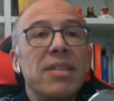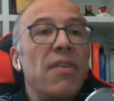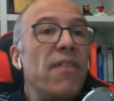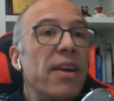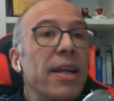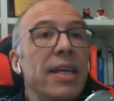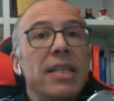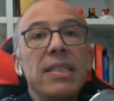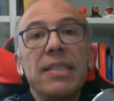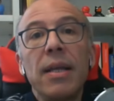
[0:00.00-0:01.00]
safe
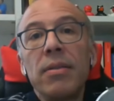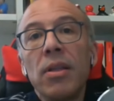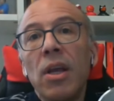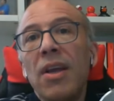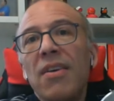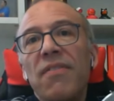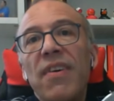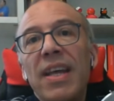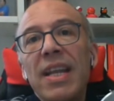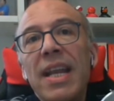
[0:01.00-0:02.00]
arrays, and
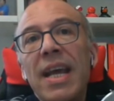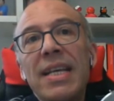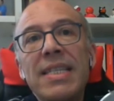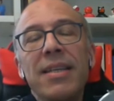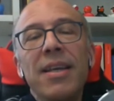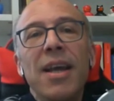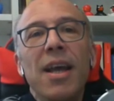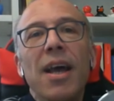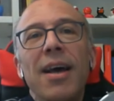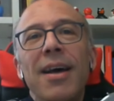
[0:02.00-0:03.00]
very nasty
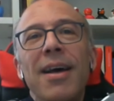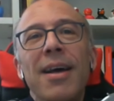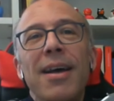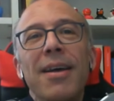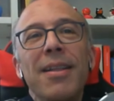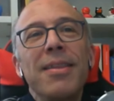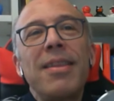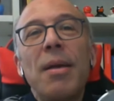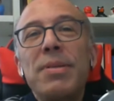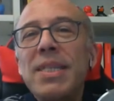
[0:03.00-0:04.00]

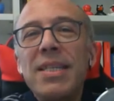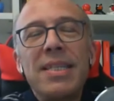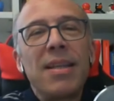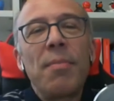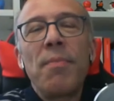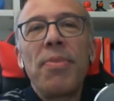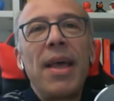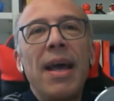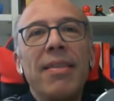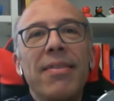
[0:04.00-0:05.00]
type system
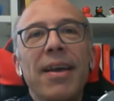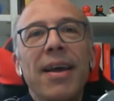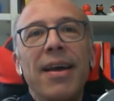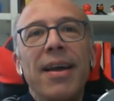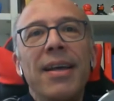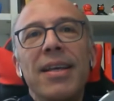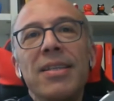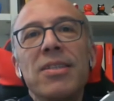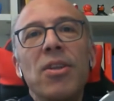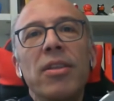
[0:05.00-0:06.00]
that
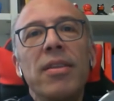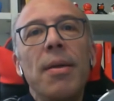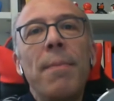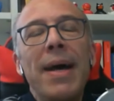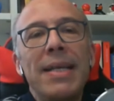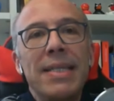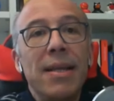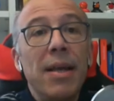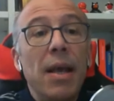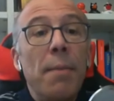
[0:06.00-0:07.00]
is not the best.